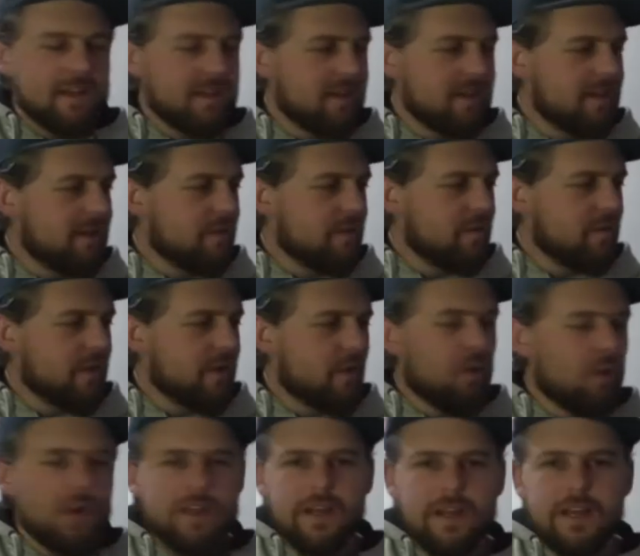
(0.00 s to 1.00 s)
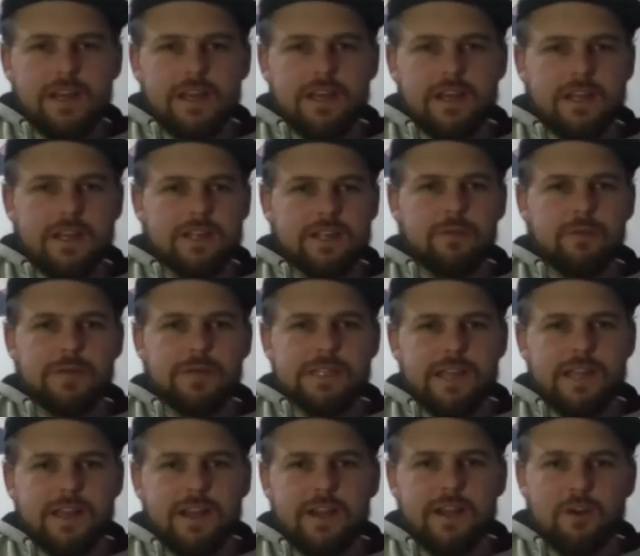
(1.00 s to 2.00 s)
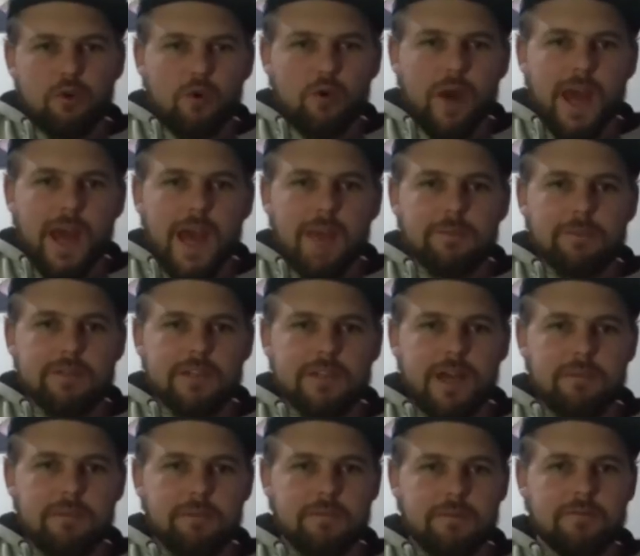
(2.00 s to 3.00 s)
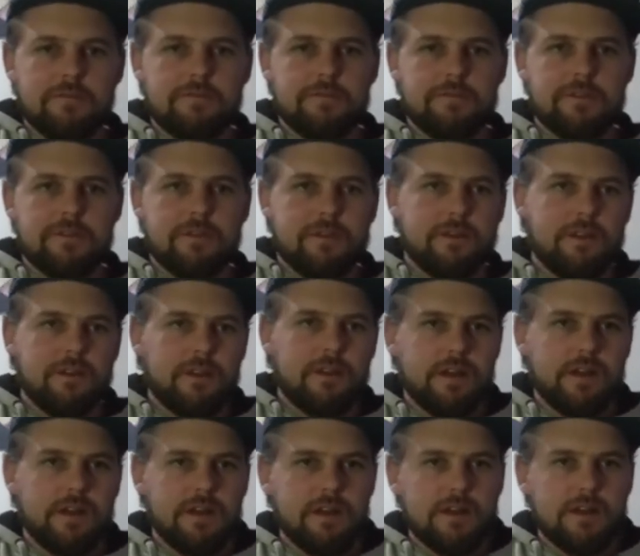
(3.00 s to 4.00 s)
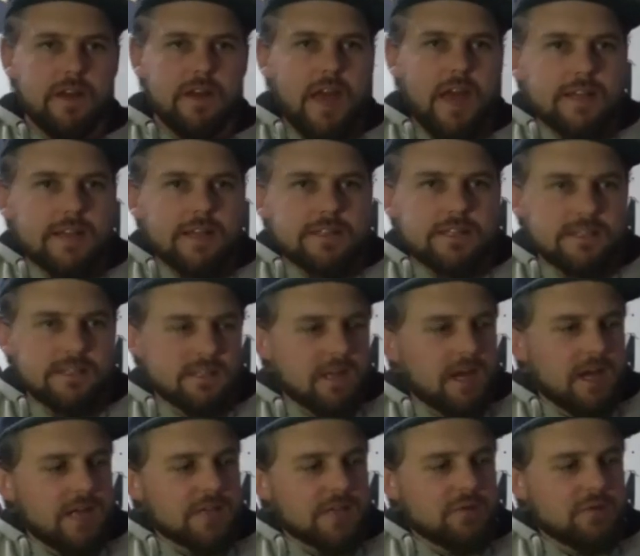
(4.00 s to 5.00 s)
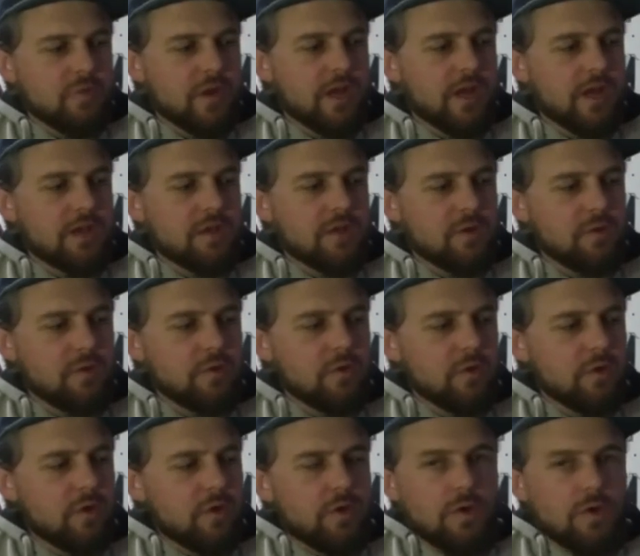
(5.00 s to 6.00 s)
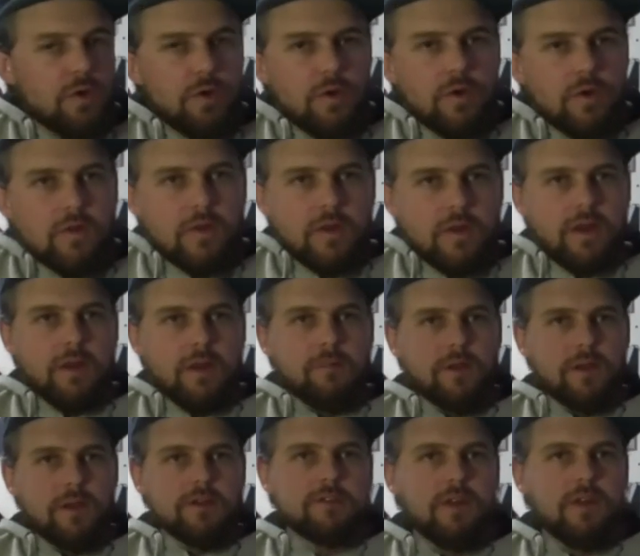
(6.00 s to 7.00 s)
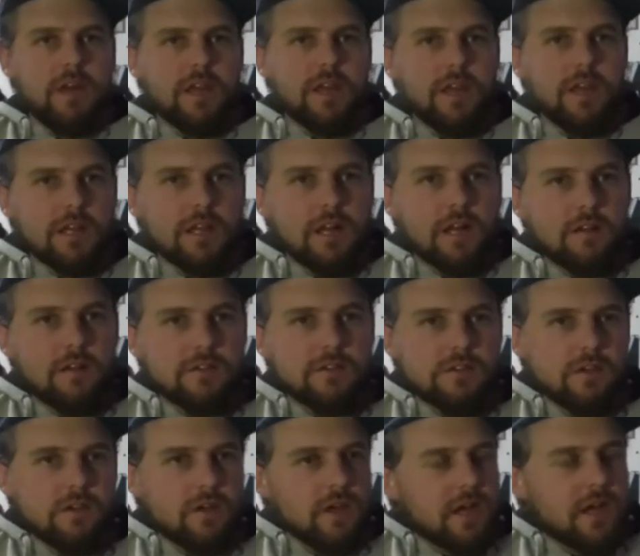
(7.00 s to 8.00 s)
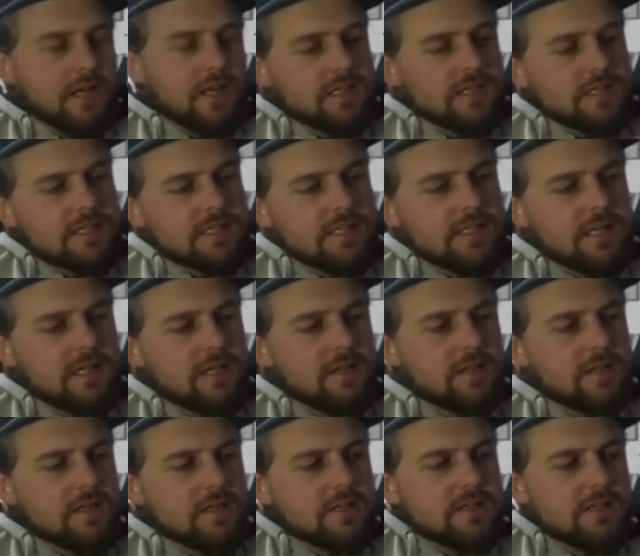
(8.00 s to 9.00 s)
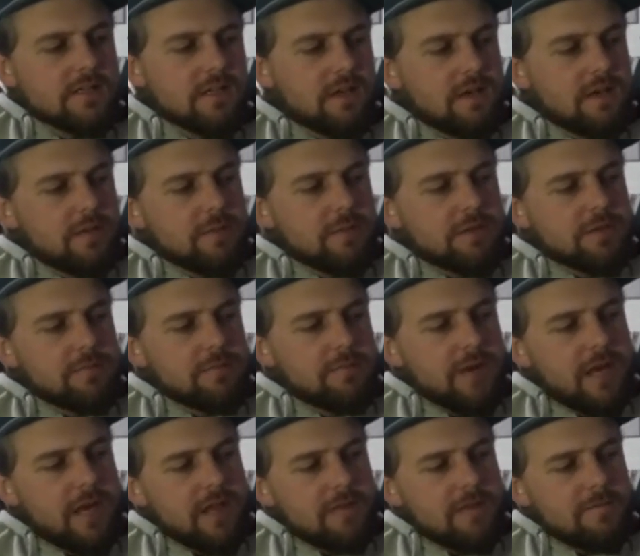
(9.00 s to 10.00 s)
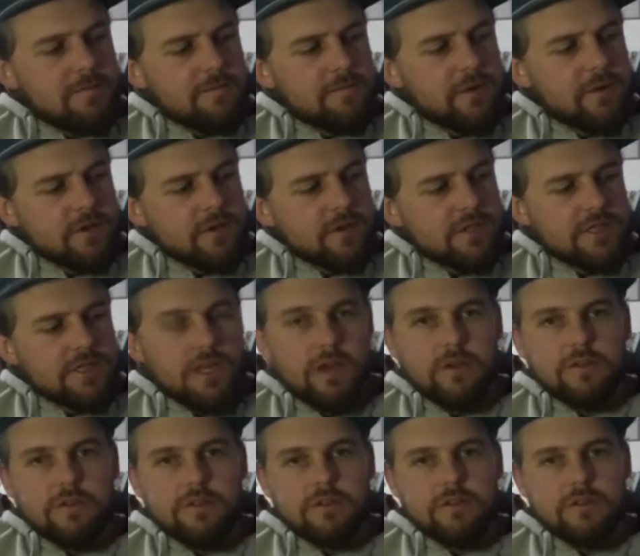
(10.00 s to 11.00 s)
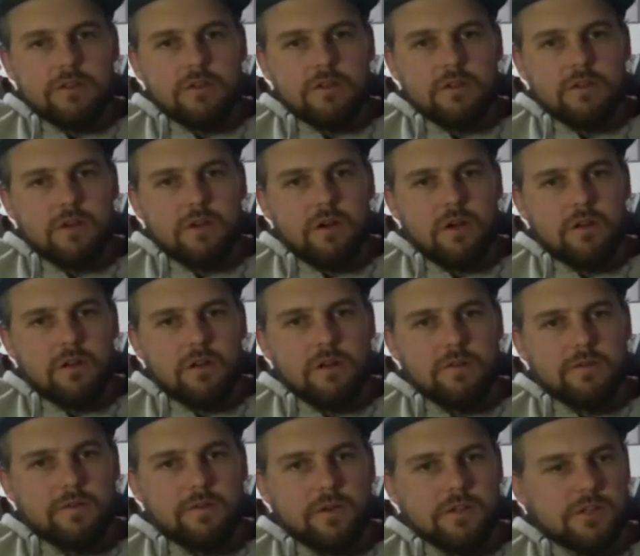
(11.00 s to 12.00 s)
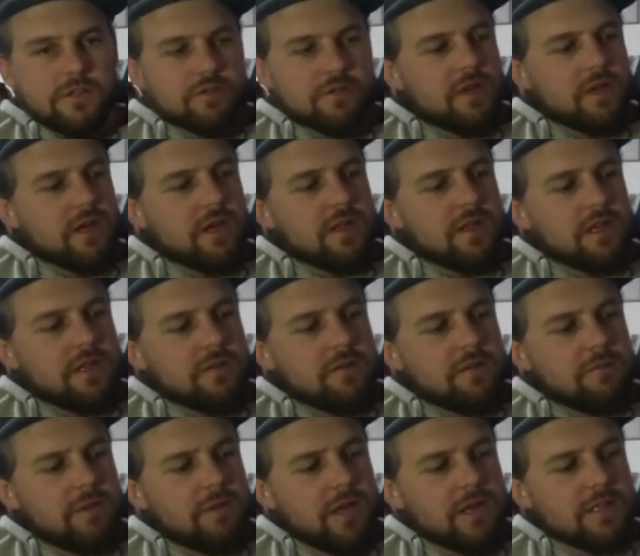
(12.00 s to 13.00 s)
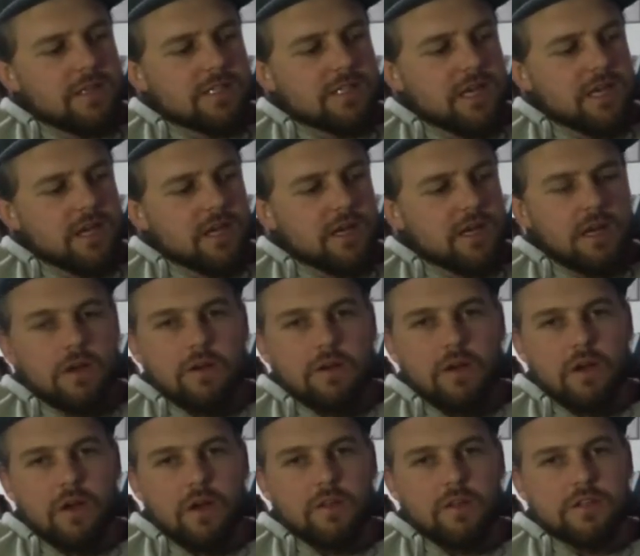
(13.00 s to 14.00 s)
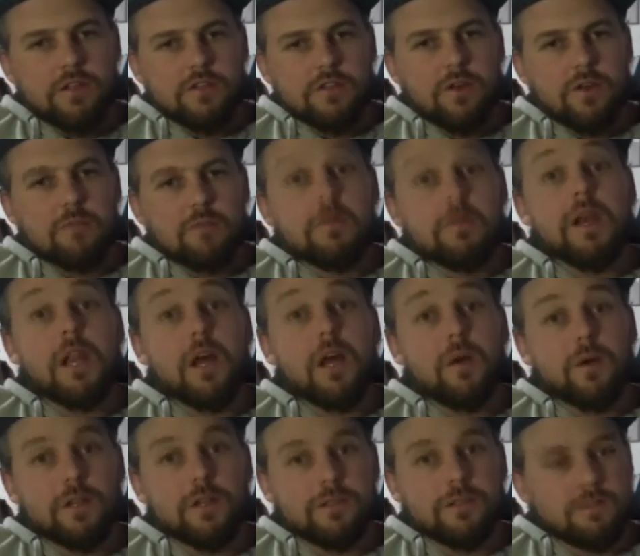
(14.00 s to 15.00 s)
We call it, it's almost like a crab type of exercise where I'm going to try and get close so you guys can see this, but you play the first note on the first string, and then you play the second note on the string below it.